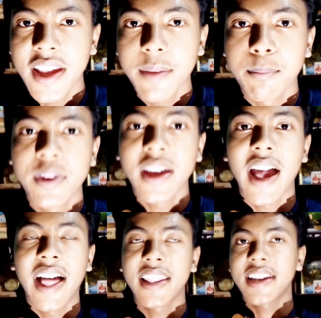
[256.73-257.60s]
Be healthy
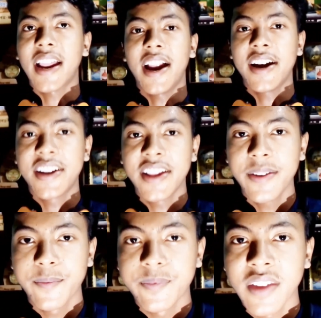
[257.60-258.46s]
and hearty.
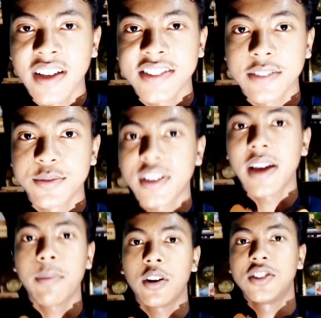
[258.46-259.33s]
Subscribe
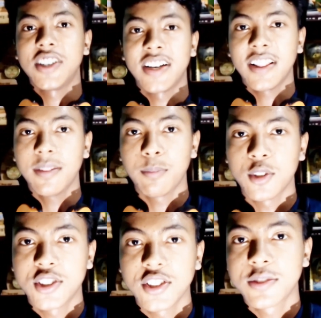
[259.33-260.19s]
our channel
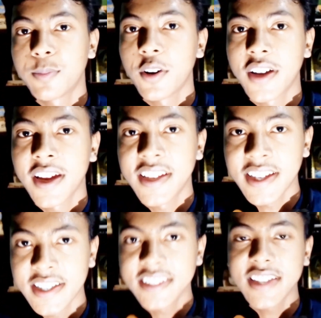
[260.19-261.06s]
Moshu Spoken English
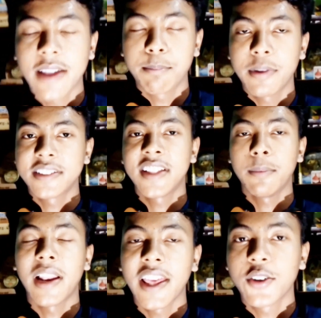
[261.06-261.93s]
and press the bell
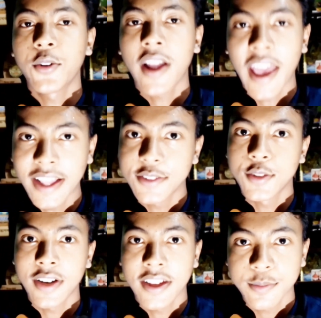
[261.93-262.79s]
icon as soon as
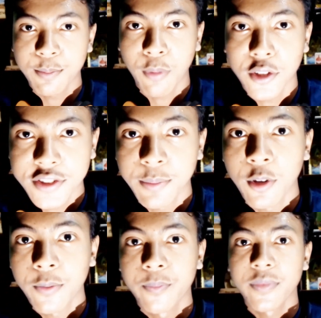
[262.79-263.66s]
possible.
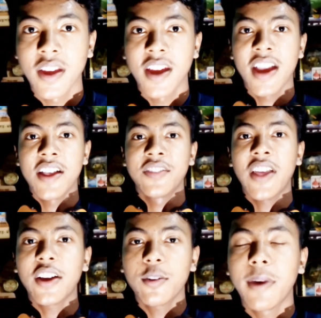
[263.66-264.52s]
Thank you
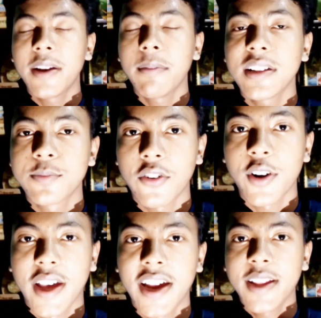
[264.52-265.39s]
very much for
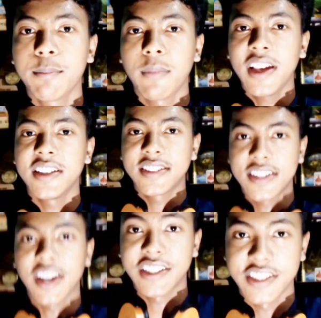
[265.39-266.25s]
hearing my
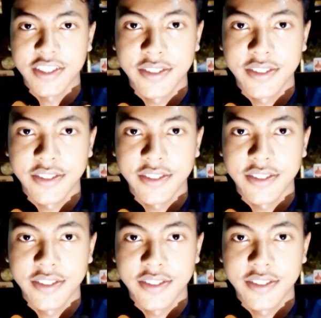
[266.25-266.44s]
instruction.